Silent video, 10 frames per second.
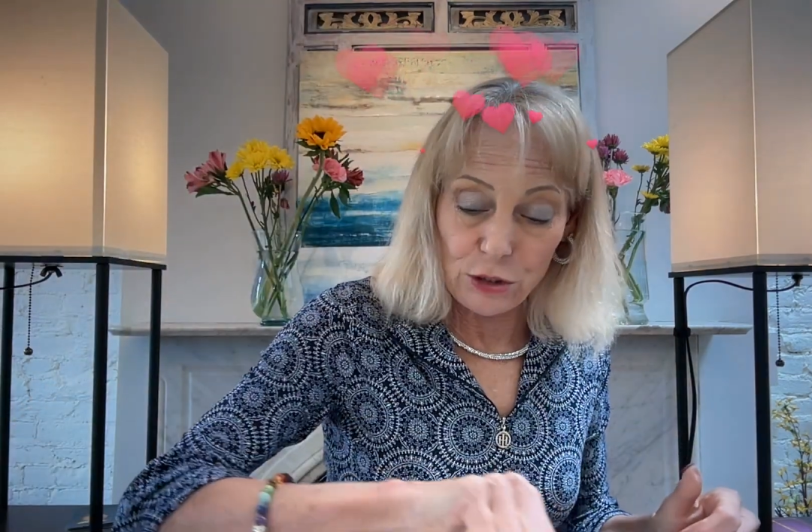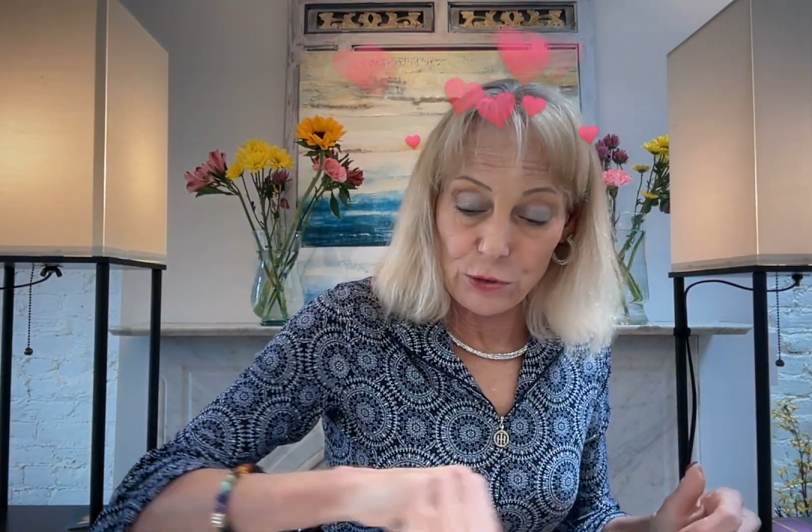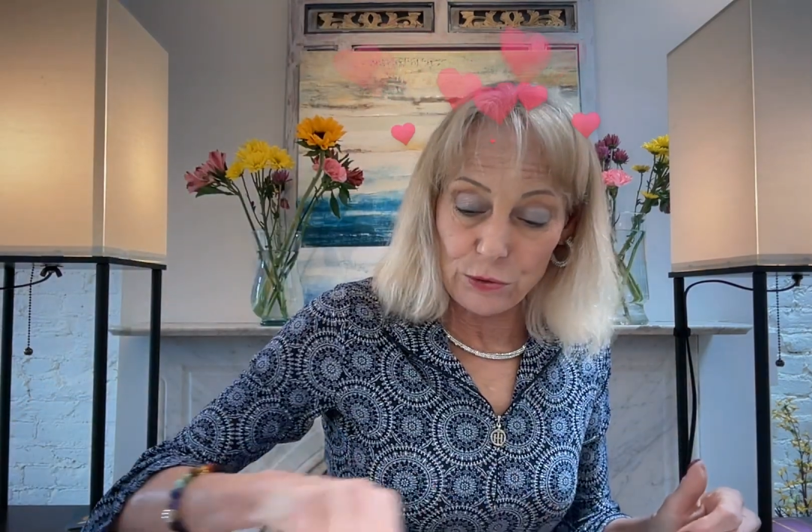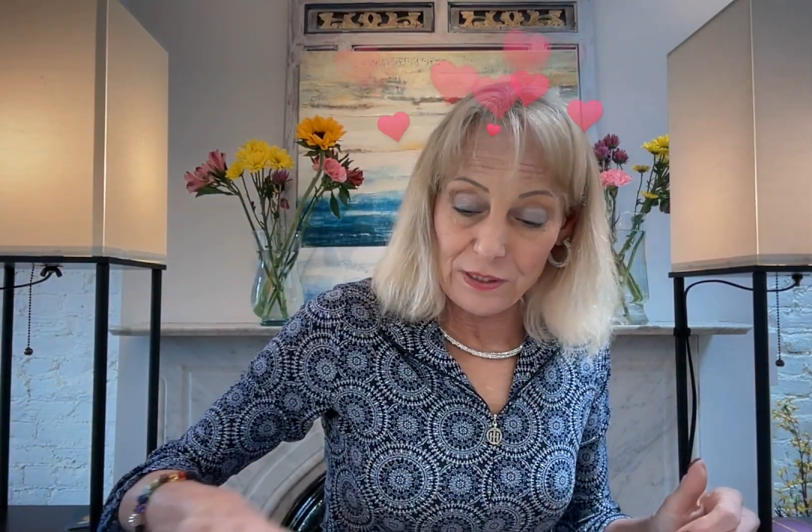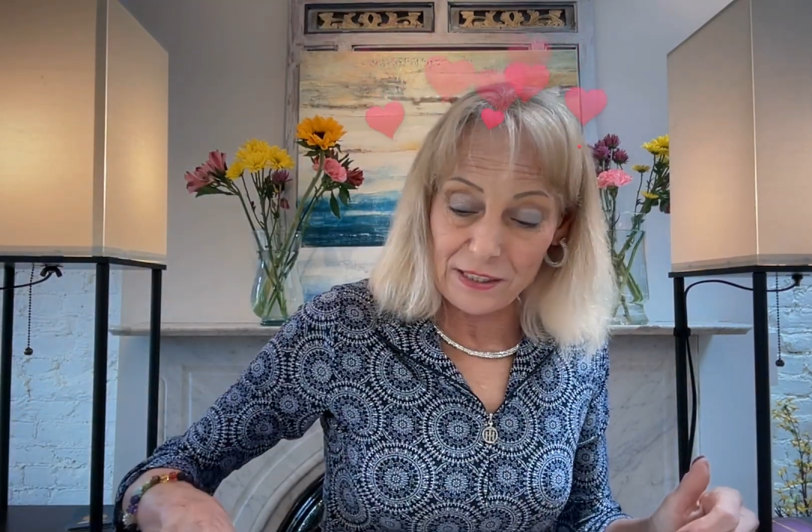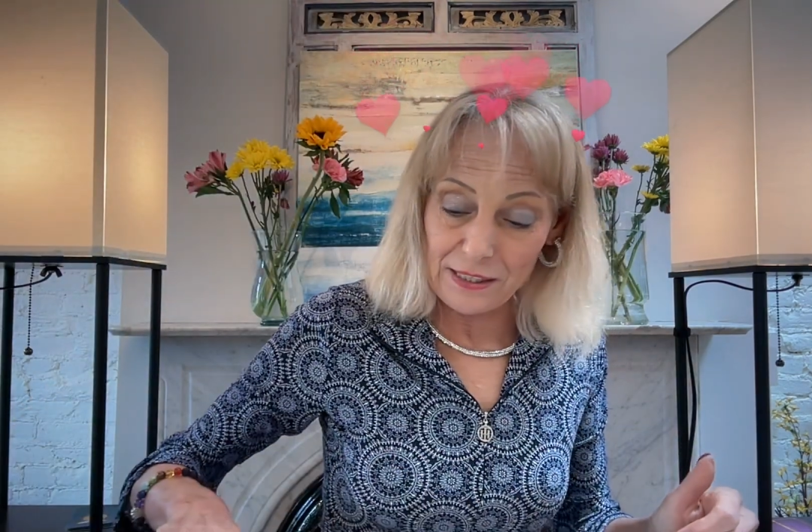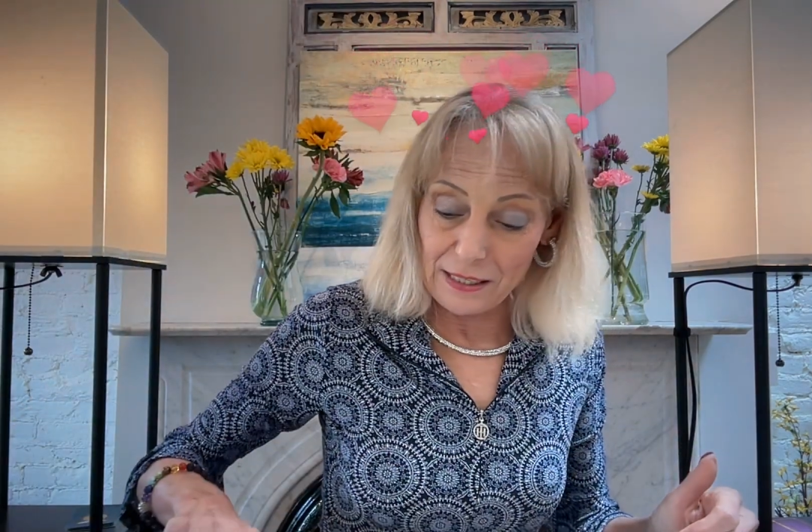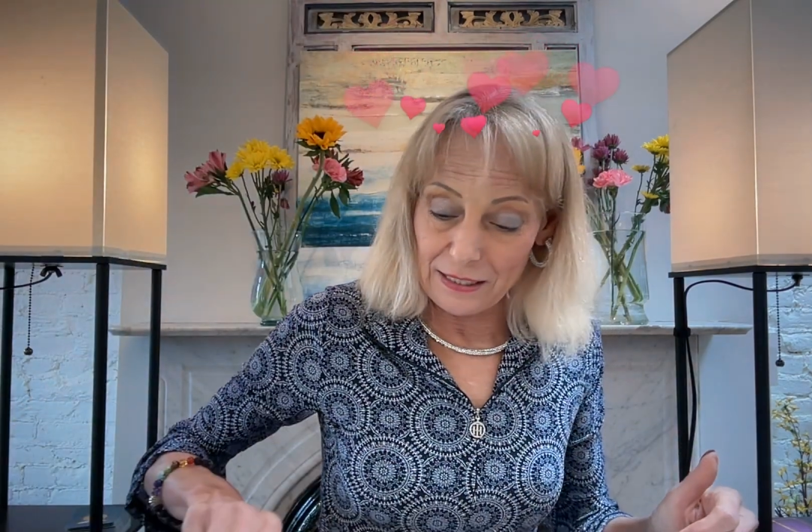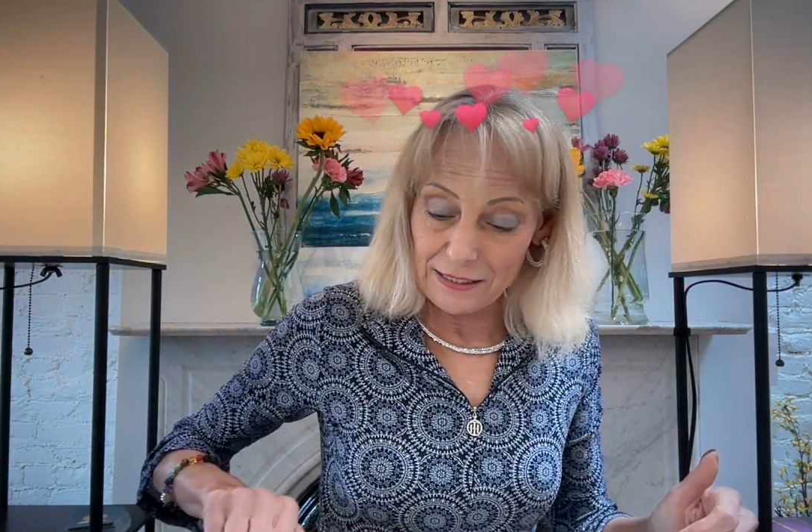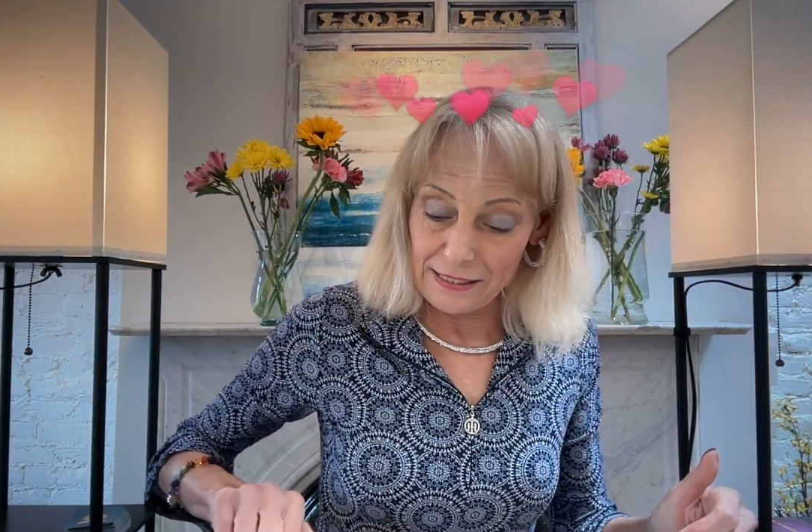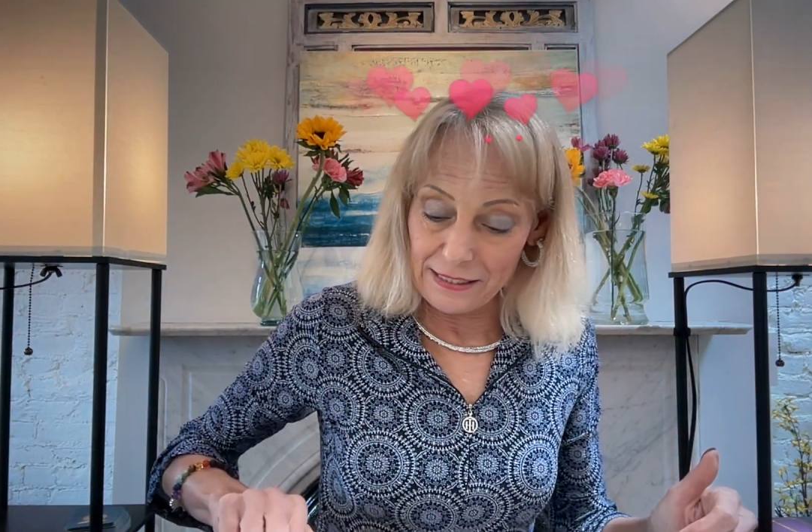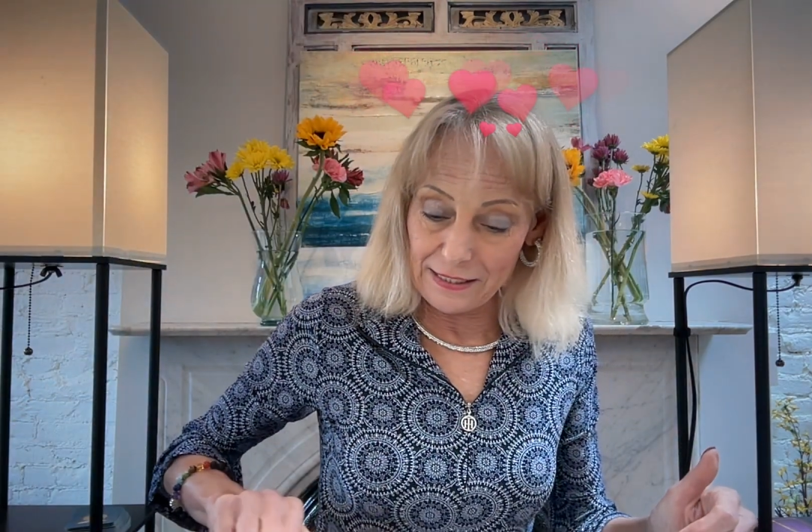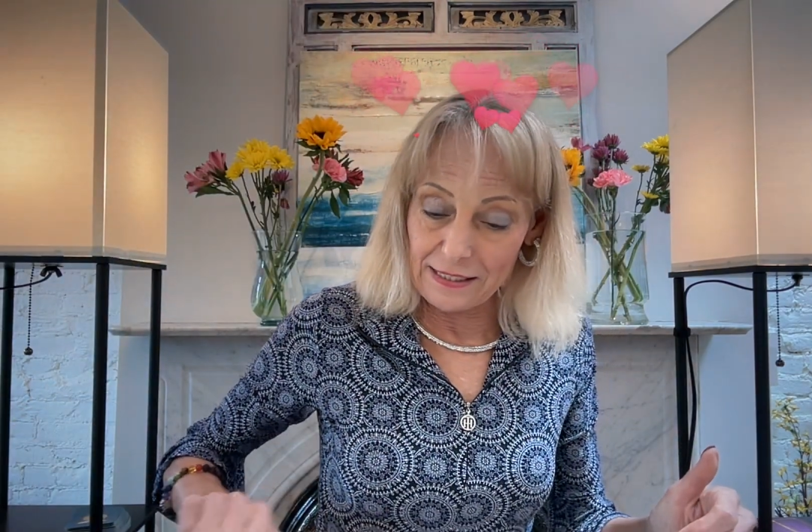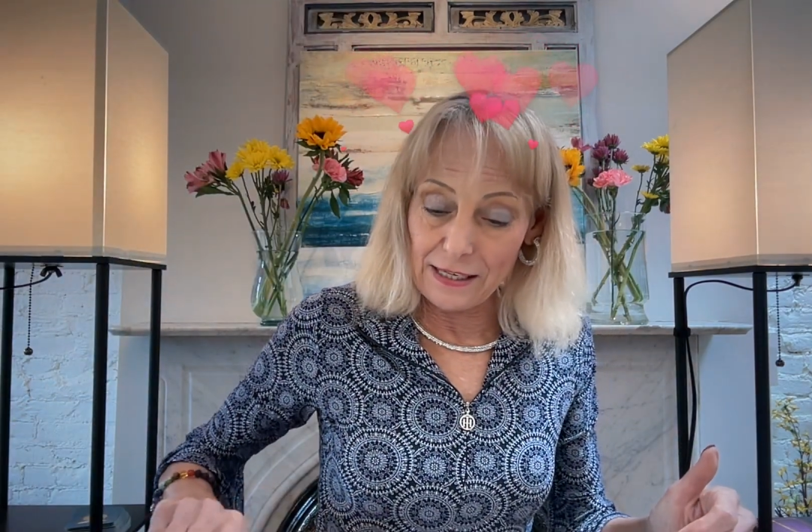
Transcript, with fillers: to this uh, sense